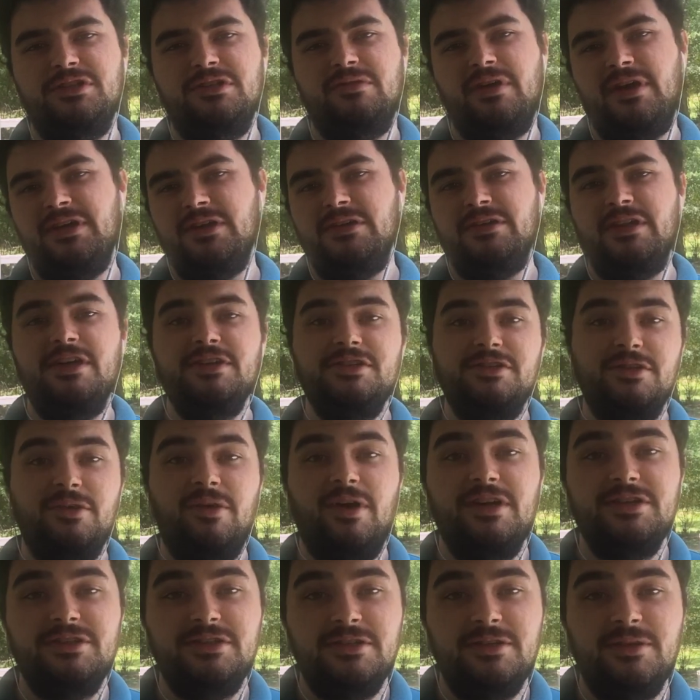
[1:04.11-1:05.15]
regulation
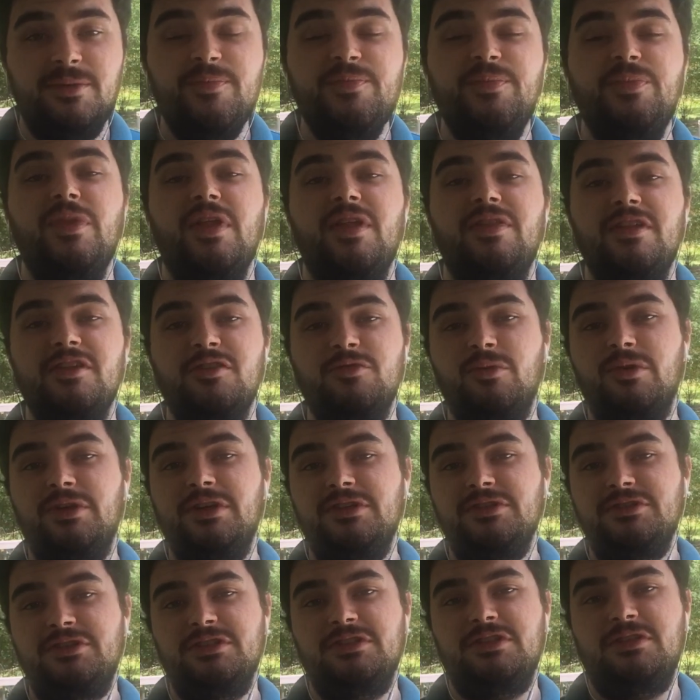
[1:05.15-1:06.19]
question. This one
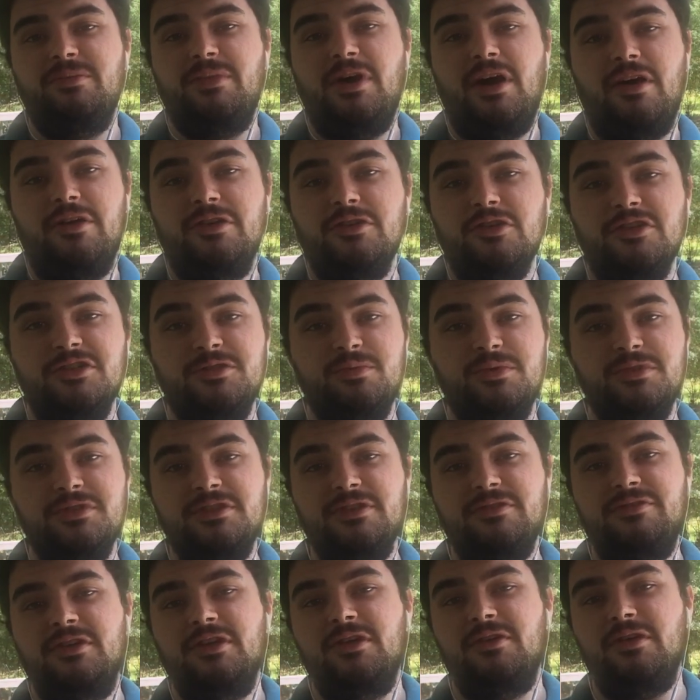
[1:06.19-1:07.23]
is just about your
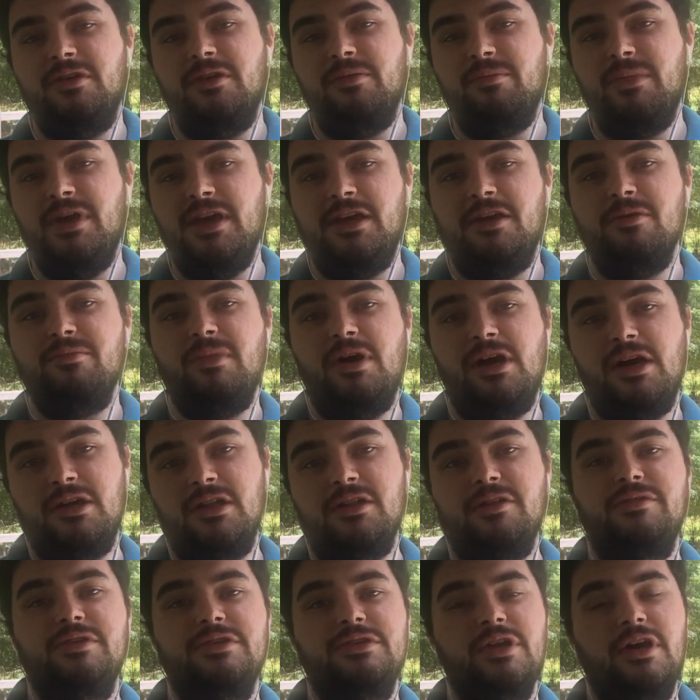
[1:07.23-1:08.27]
specific make and
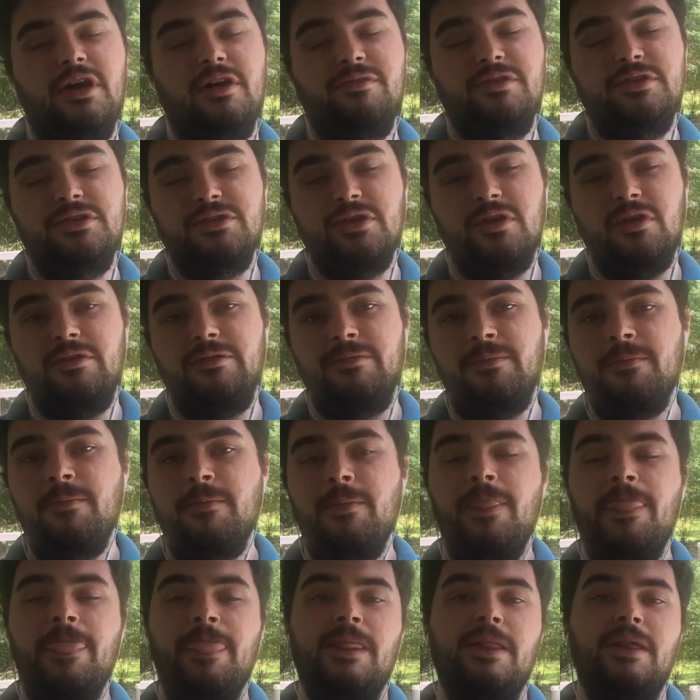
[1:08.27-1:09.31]
model of a drone.
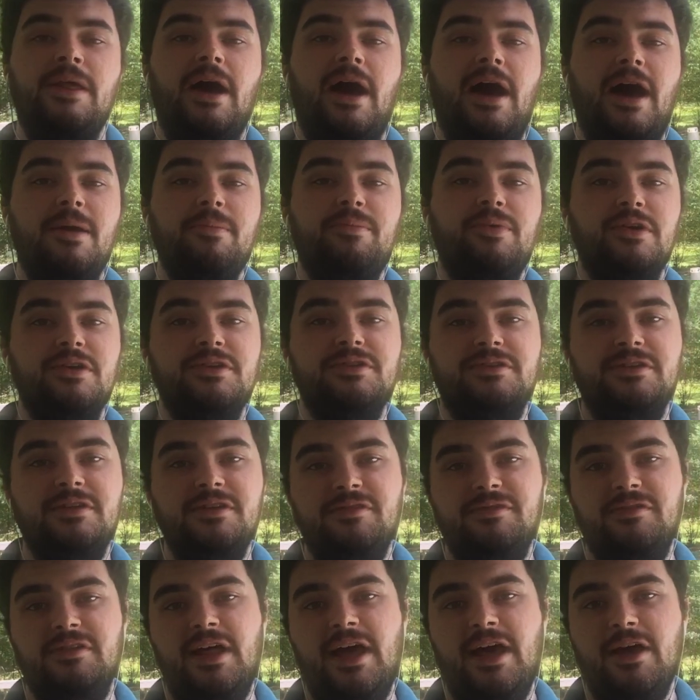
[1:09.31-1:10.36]
I personally
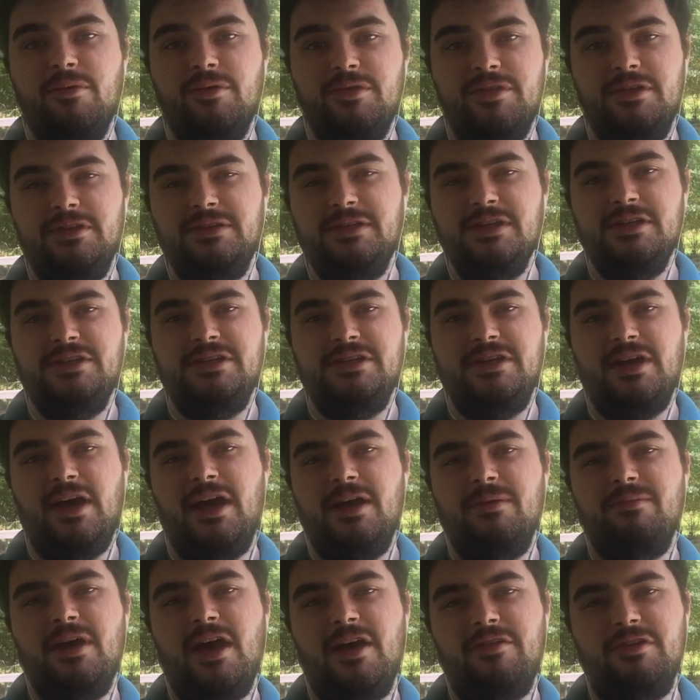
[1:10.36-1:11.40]
fly with a DJI
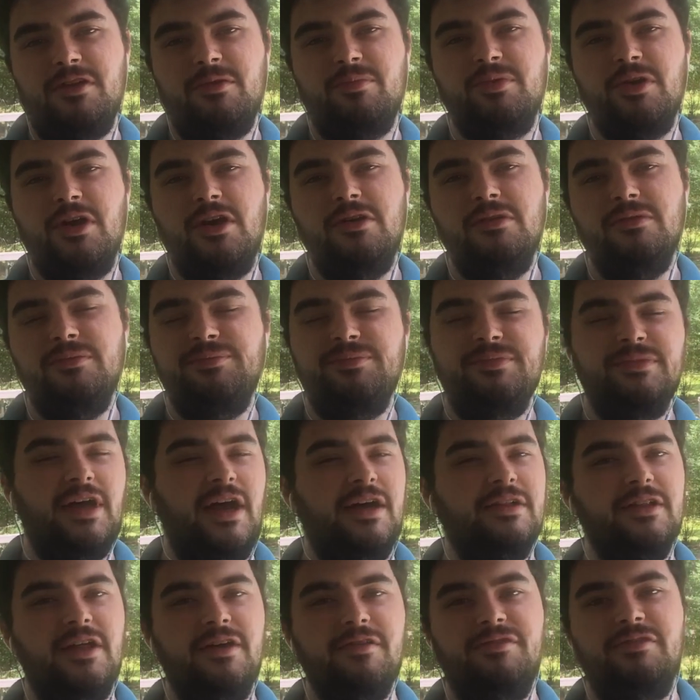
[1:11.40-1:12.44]
Mavic Pro. I
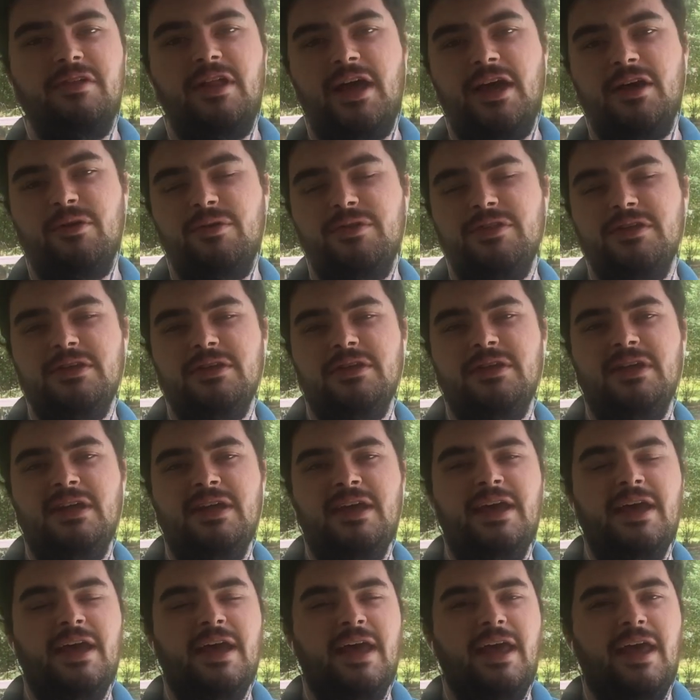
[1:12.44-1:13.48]
love flying with it,
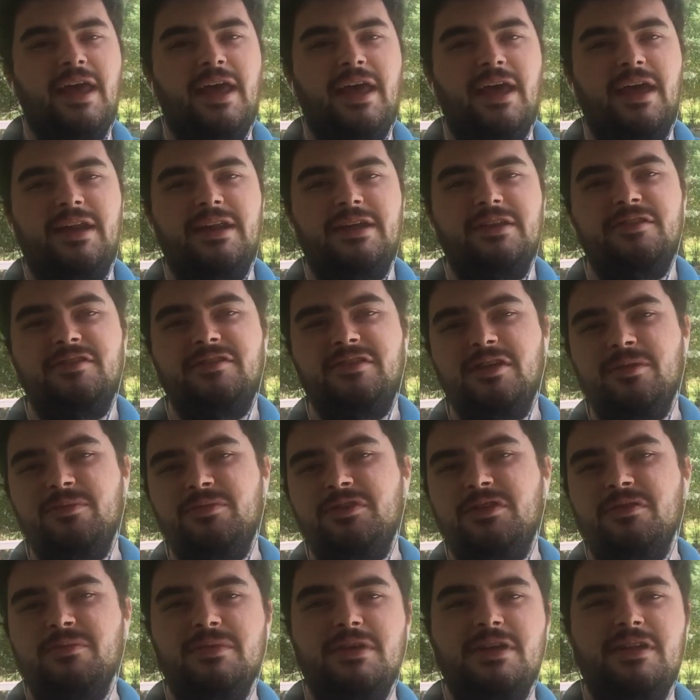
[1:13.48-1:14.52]
and it seems
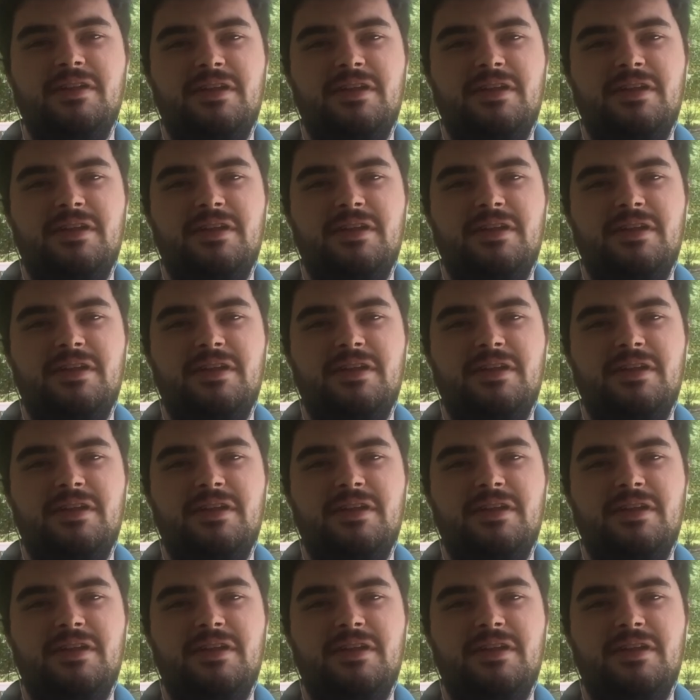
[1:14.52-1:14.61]
to me that